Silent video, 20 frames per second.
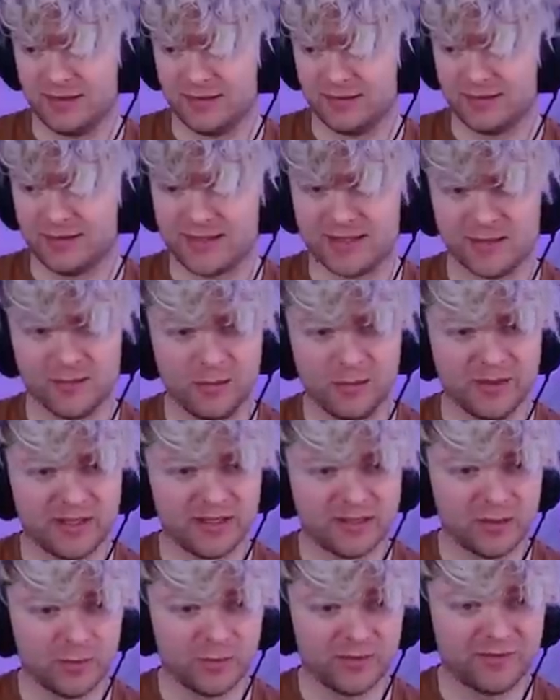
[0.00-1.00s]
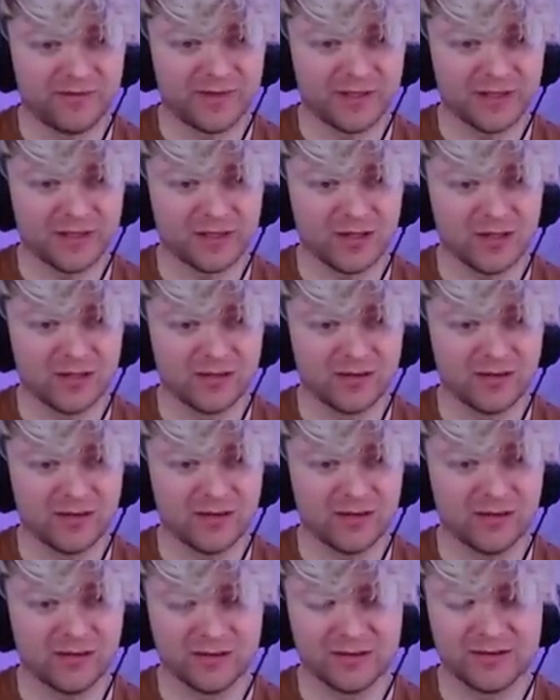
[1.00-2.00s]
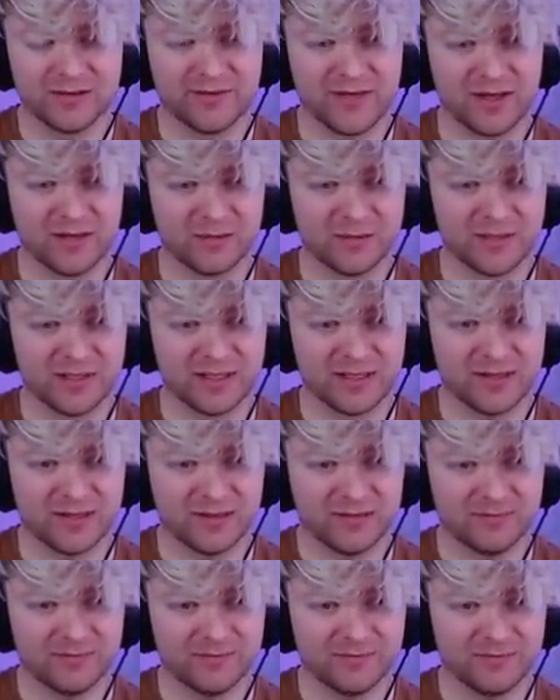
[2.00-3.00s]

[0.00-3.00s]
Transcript: let's see what we can do. We finished all our, all our development here.